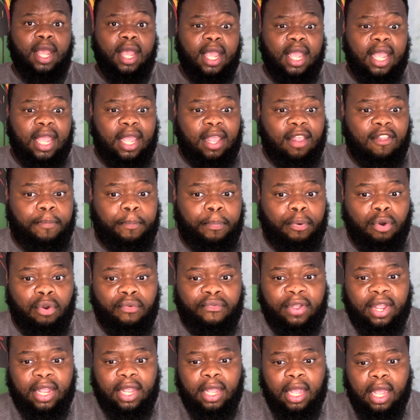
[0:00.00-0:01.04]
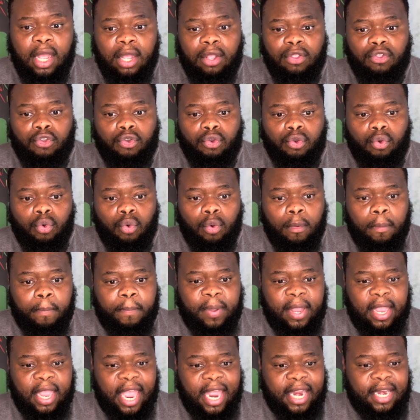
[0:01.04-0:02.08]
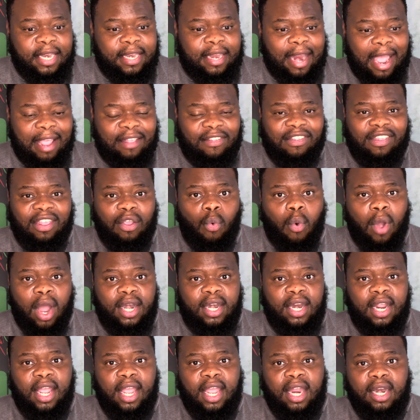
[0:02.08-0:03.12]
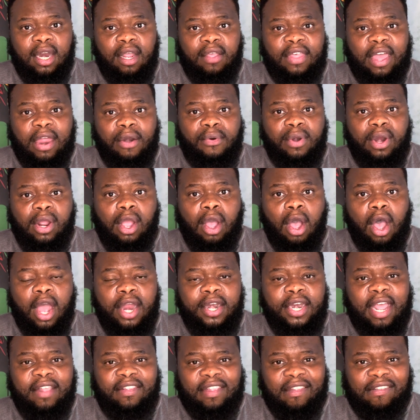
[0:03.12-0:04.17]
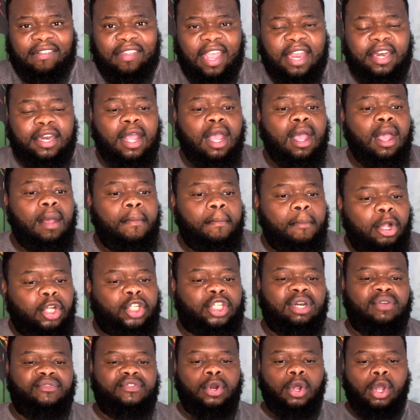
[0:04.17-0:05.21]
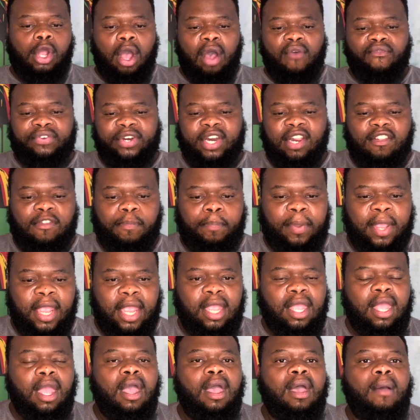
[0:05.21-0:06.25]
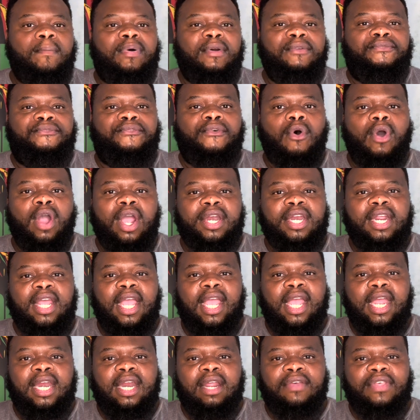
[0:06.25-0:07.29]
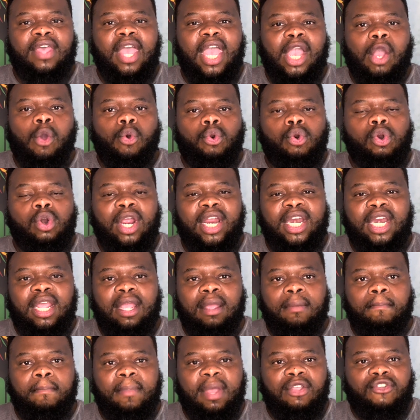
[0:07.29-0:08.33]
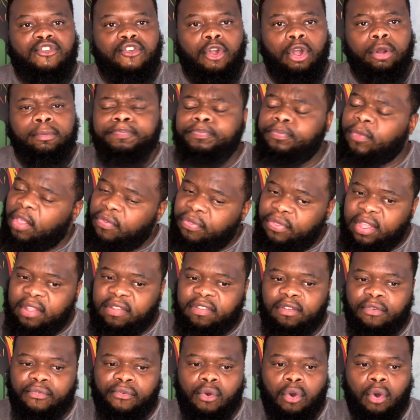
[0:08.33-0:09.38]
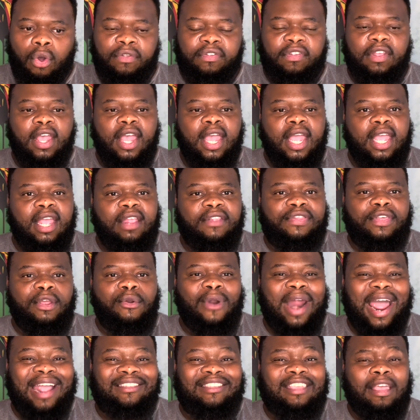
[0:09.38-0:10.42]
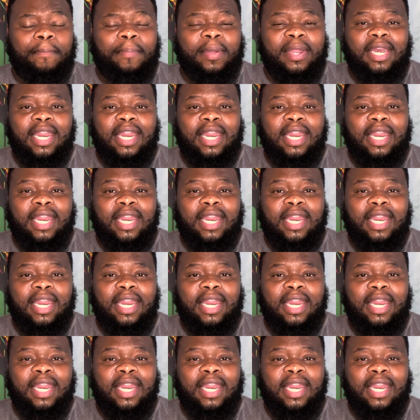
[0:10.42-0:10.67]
is proving to be a dicey one in that regard. As I said, motion of no confidence being put forward in the Ekurhuleni Metro. This, of course, is the write-up in